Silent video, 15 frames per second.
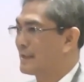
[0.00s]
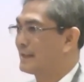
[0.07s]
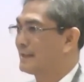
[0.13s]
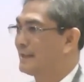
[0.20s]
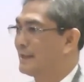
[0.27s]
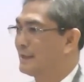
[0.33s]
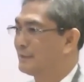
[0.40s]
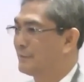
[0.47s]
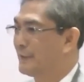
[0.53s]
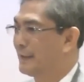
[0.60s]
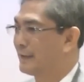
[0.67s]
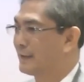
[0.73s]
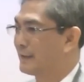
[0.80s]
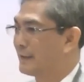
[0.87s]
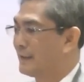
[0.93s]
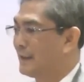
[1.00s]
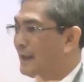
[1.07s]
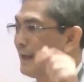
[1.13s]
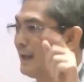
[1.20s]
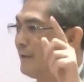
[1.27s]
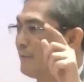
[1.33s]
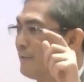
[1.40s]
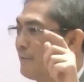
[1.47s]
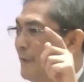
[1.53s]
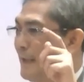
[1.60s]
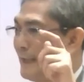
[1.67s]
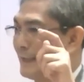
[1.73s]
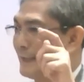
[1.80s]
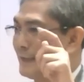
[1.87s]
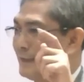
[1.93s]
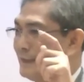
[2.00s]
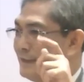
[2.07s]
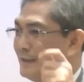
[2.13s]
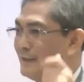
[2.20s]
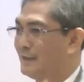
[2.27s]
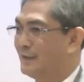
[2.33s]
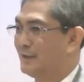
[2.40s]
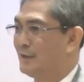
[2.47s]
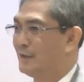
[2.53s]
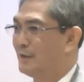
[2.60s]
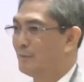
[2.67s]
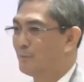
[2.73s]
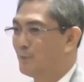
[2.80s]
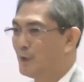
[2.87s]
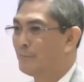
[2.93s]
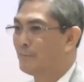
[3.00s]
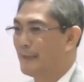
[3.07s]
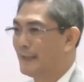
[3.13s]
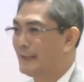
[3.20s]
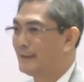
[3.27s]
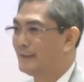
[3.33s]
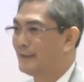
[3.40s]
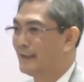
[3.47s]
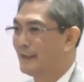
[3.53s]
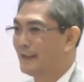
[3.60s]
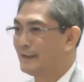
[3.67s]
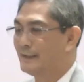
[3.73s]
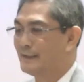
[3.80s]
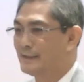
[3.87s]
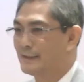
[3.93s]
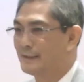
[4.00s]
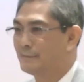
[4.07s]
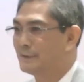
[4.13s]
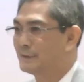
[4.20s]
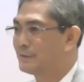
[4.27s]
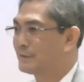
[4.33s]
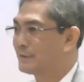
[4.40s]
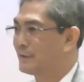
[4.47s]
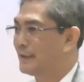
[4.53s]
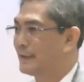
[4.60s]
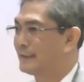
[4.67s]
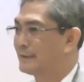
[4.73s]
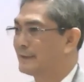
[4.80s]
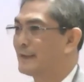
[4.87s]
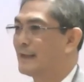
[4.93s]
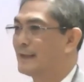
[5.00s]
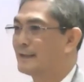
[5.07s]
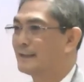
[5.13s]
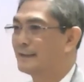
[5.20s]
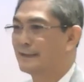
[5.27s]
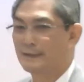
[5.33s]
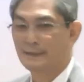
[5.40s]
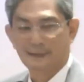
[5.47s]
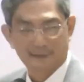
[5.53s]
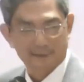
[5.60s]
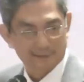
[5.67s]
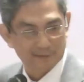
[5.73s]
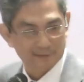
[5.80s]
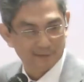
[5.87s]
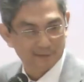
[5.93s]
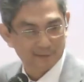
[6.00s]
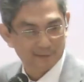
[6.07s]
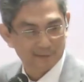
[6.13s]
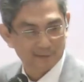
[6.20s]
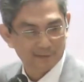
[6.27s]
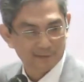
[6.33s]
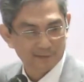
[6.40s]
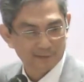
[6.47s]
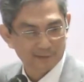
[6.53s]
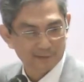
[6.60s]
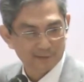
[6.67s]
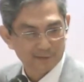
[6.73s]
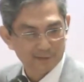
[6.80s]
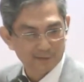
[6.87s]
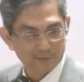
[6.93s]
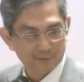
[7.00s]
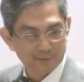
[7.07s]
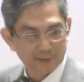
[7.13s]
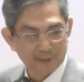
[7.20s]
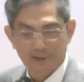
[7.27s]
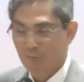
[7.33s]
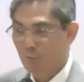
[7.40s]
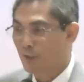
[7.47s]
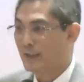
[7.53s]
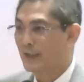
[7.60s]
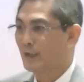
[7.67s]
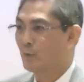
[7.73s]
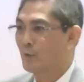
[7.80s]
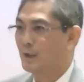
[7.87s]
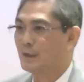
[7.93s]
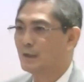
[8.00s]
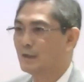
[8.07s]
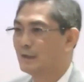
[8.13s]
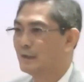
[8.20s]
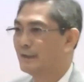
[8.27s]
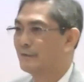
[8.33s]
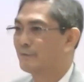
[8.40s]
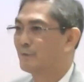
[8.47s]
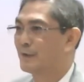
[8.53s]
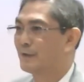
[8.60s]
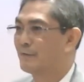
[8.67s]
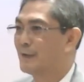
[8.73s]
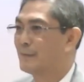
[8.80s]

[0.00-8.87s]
sat down with a fake poor man, and he's able to collect 300 ringgit within 1 hour, in